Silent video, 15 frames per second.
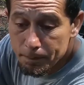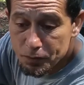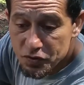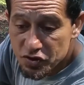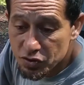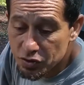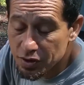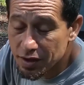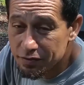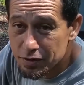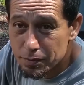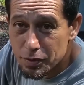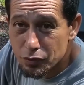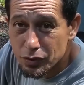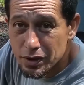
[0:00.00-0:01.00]
So you have to
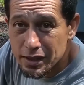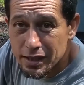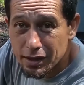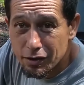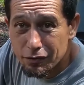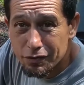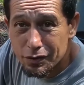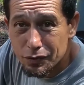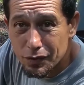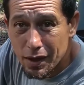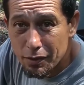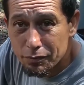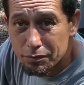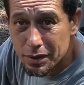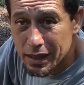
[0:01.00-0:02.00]
be really careful
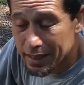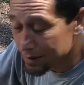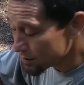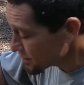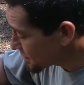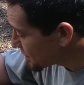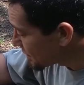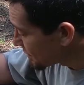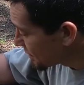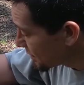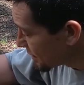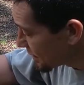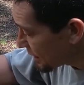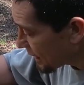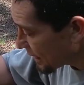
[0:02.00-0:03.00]
around plants.
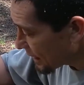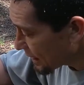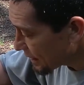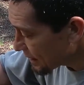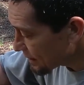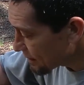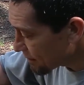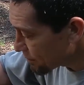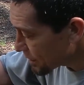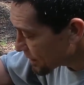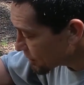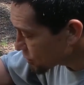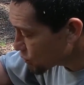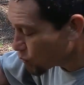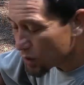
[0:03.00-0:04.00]
And
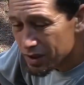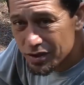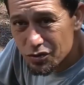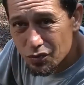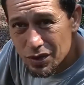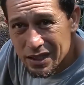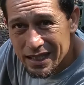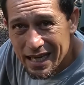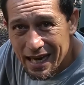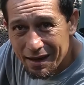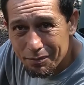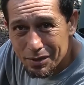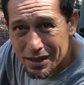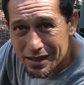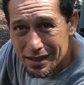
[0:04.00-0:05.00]
because what is really
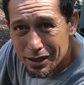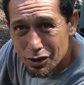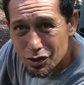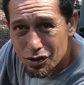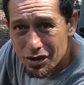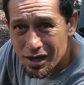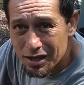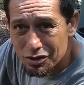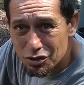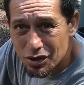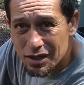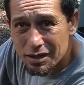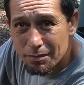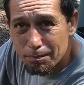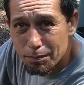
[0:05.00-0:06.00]
happening here, you're not
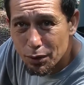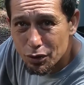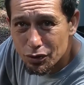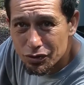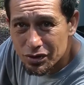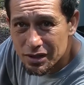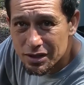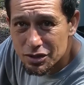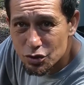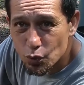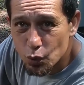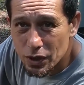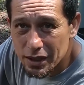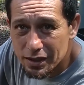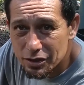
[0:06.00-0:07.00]
trying to burn this
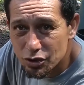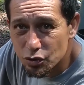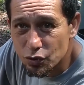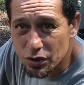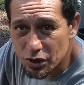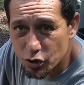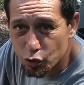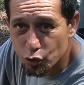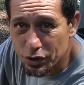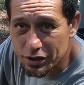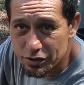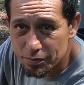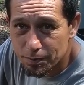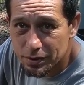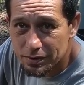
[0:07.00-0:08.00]
weed to a
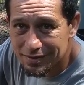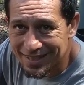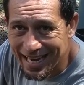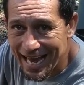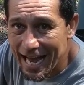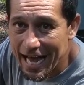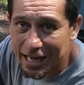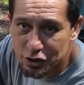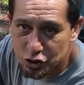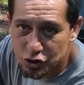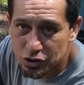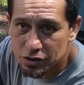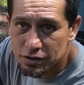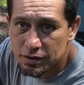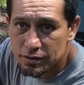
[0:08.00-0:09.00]
crisp, to
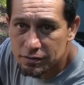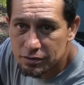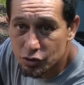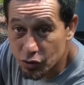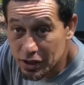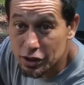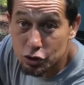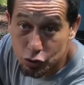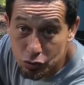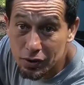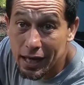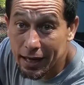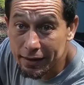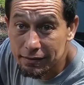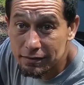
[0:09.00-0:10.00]
ash. You can do
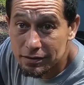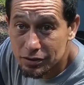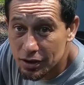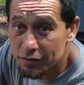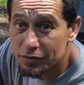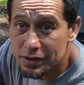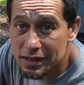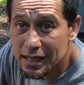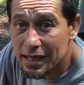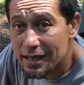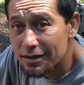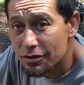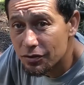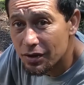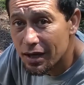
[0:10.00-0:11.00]
that, you definitely
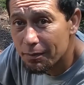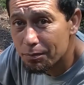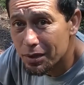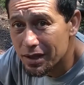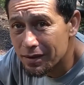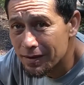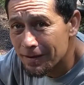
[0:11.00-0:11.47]
can do that, but